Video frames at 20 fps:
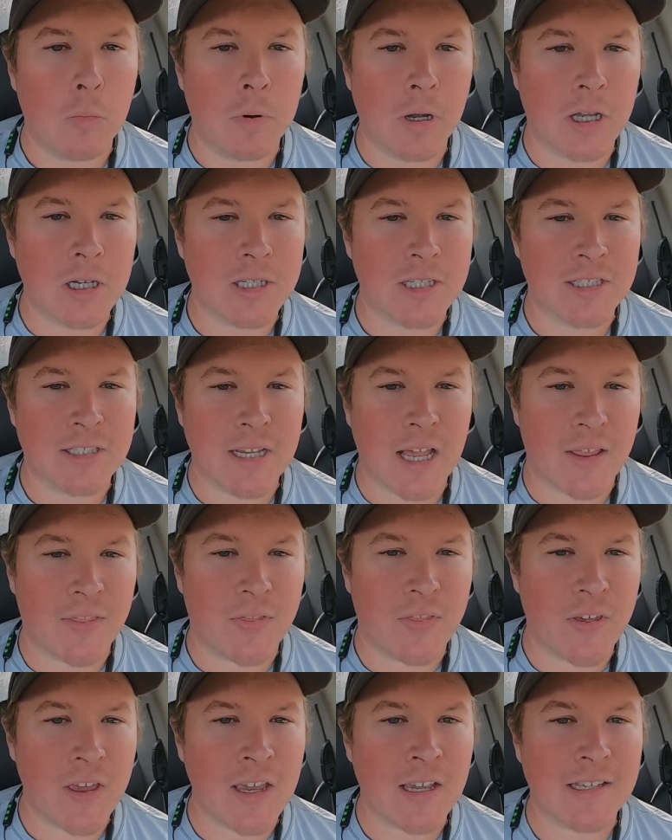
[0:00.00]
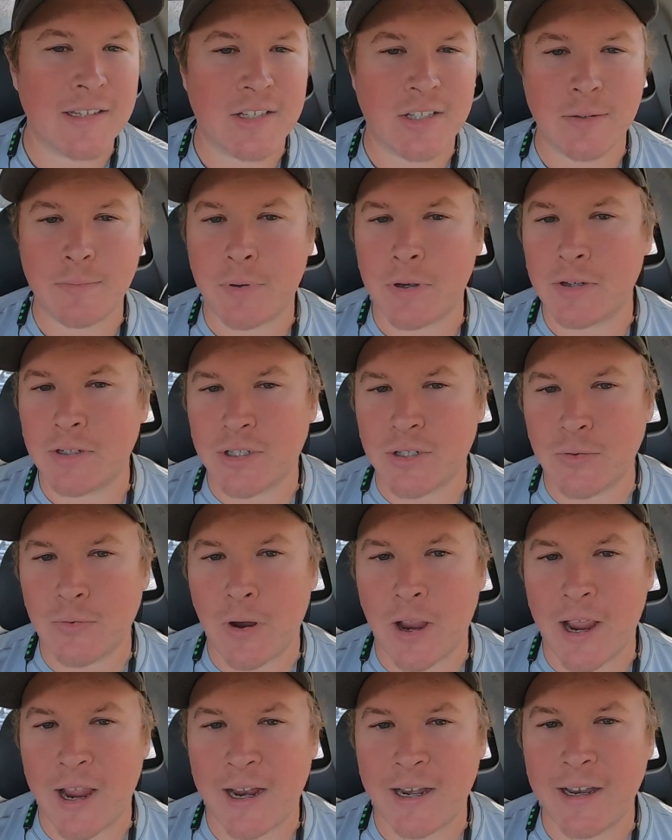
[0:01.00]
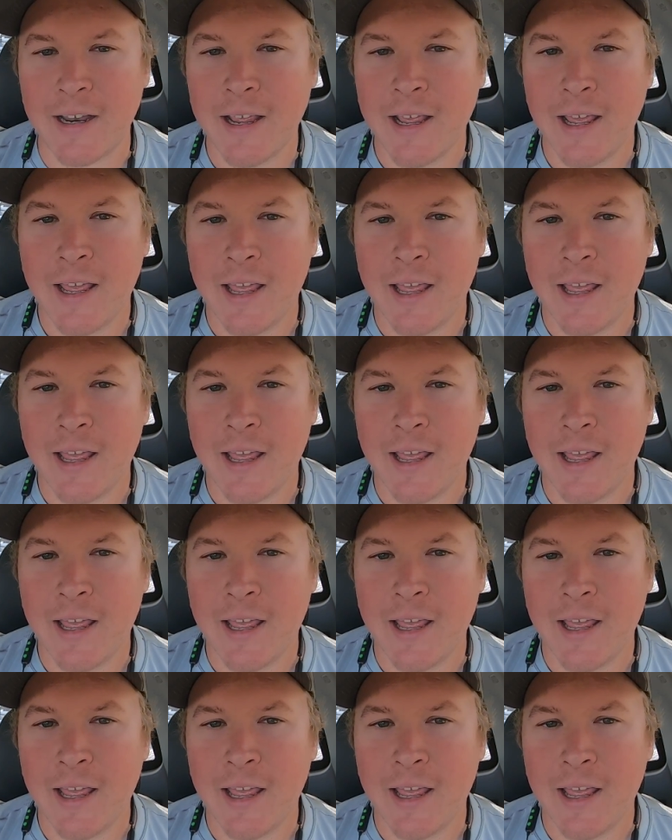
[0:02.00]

because I think it's supposed to rain,